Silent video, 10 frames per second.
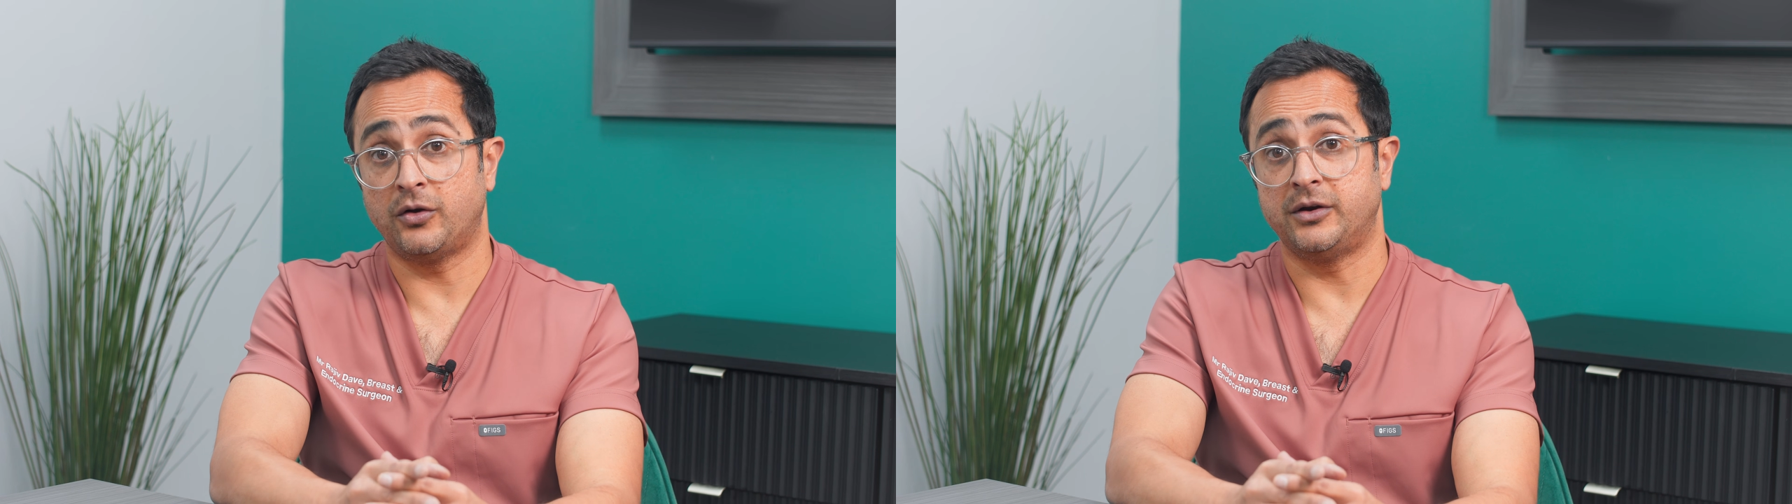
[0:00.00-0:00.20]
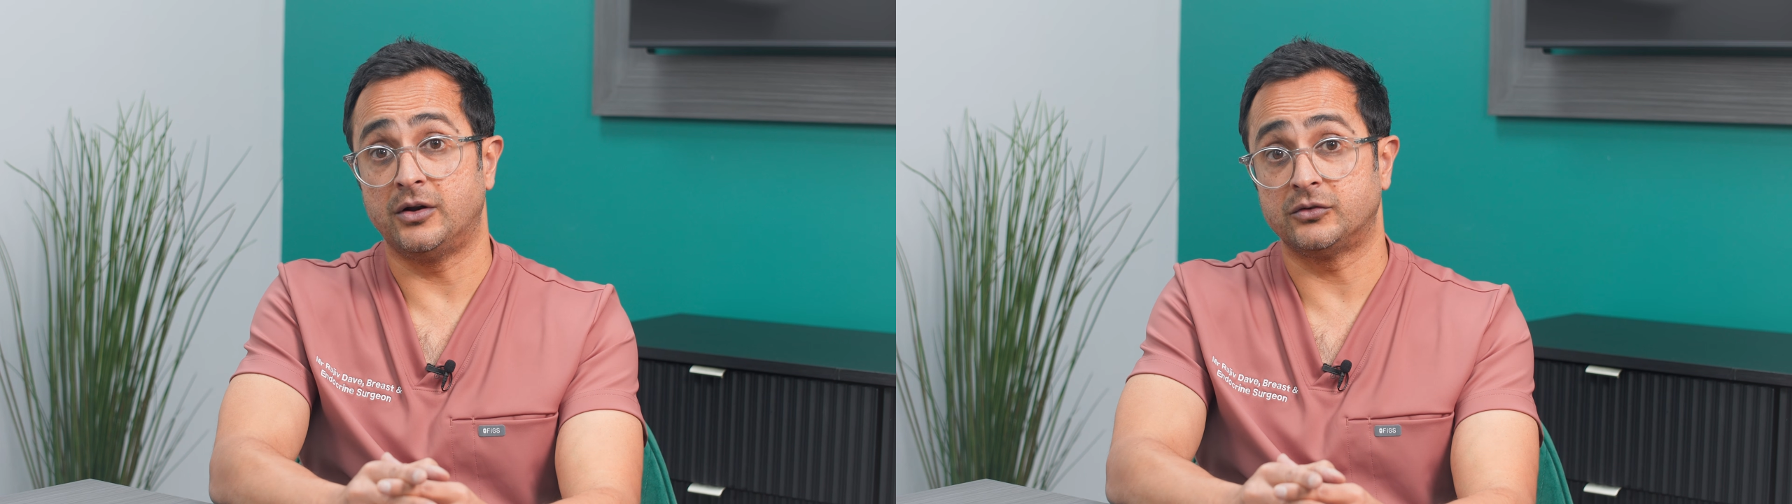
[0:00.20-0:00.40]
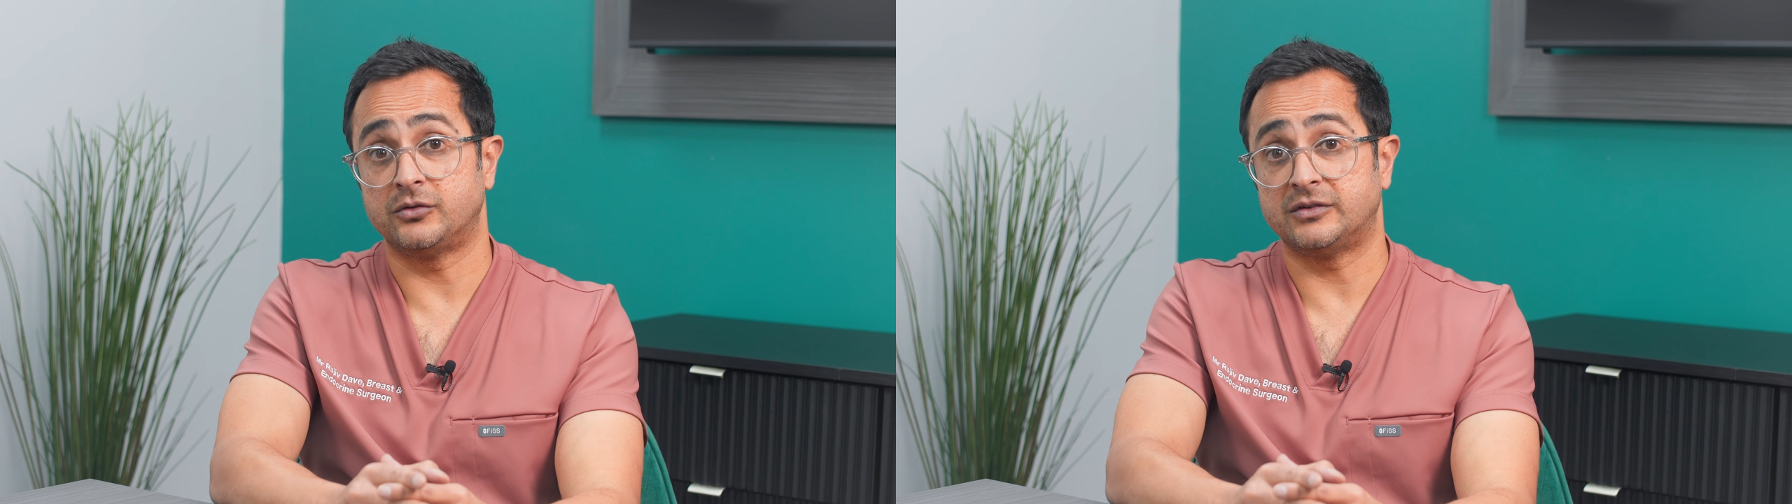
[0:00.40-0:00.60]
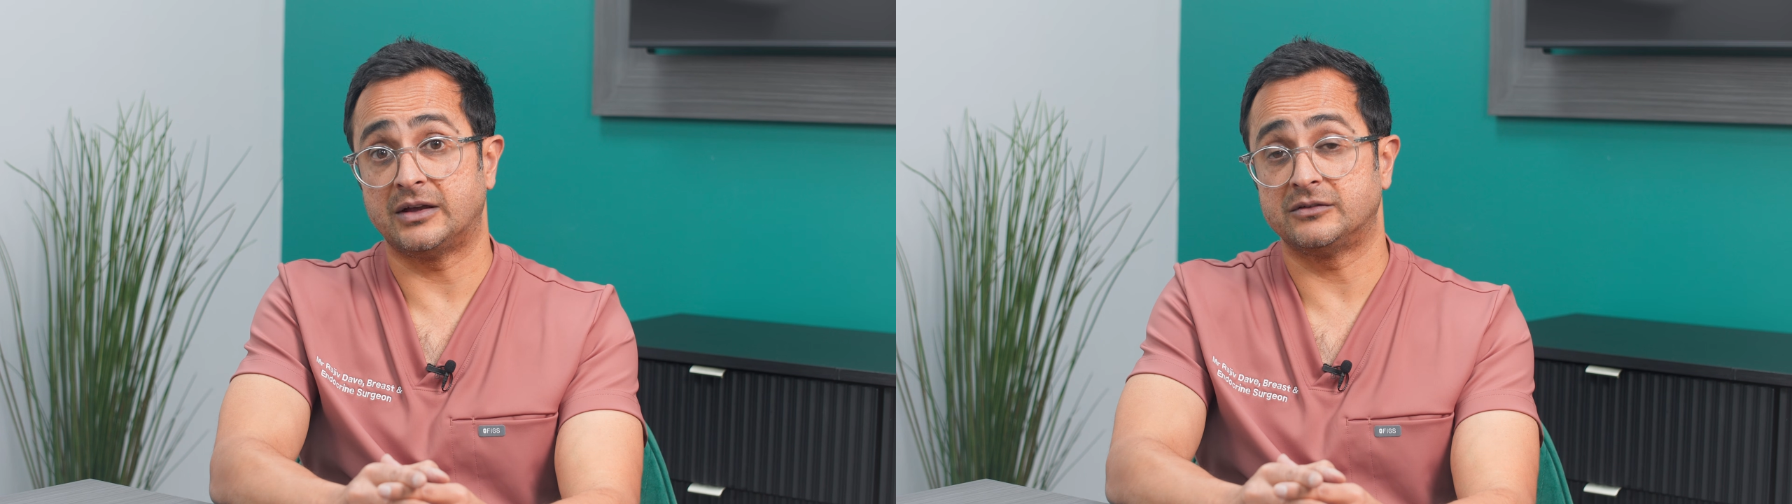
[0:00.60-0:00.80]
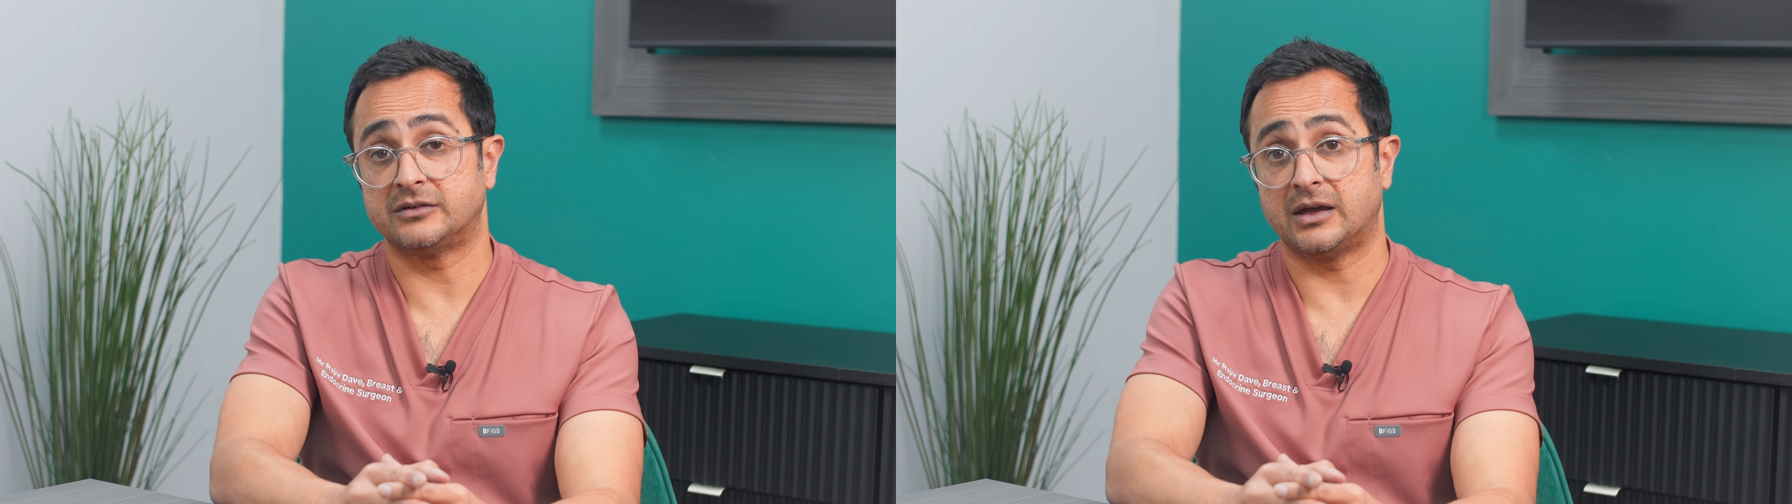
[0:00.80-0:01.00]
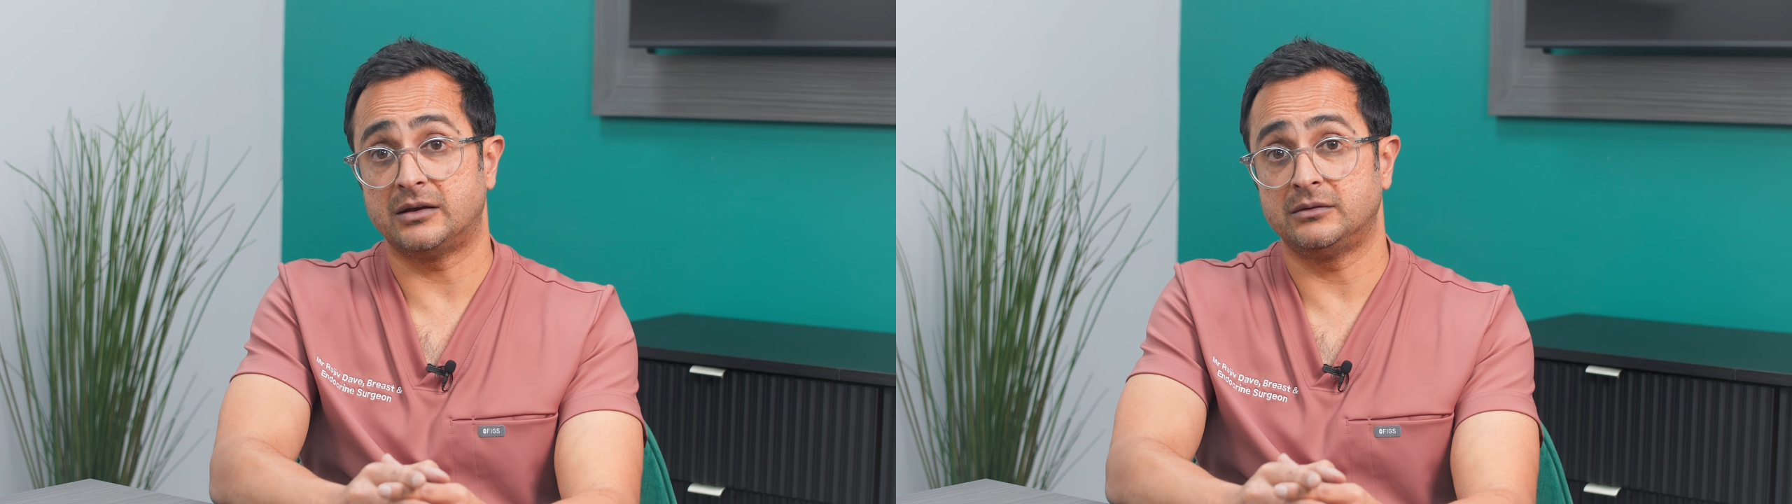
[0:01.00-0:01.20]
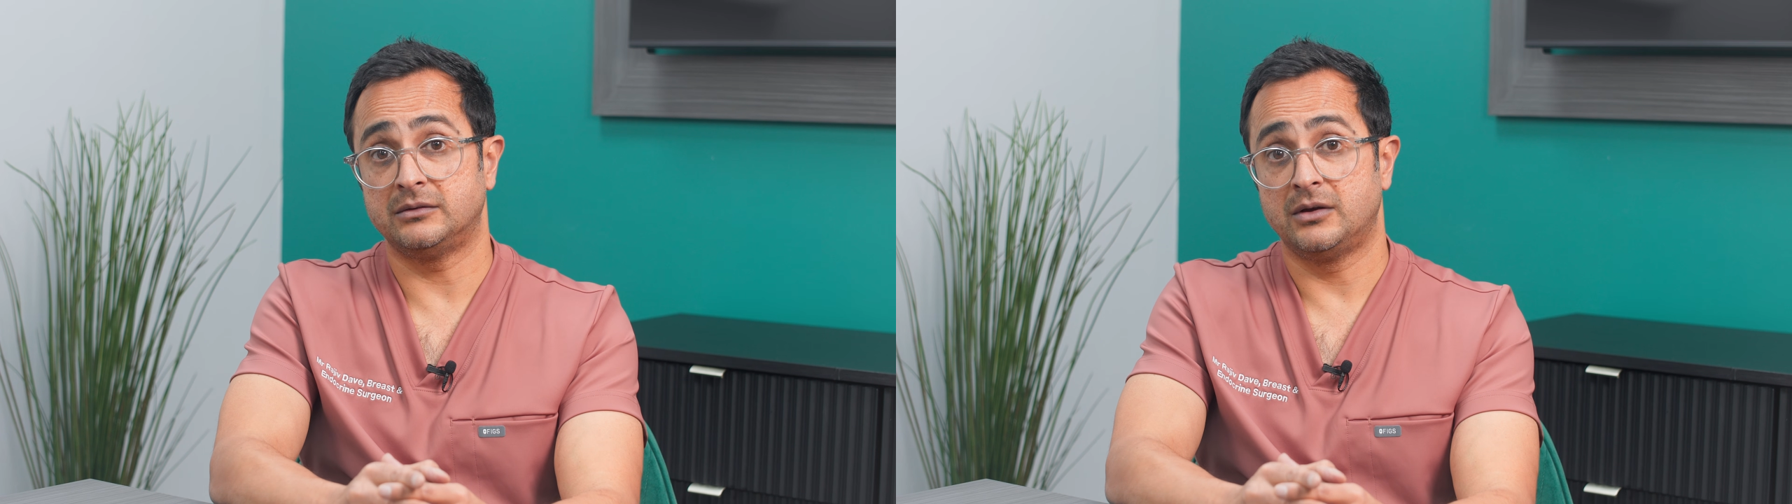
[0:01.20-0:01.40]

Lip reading: on an ultrasound scan,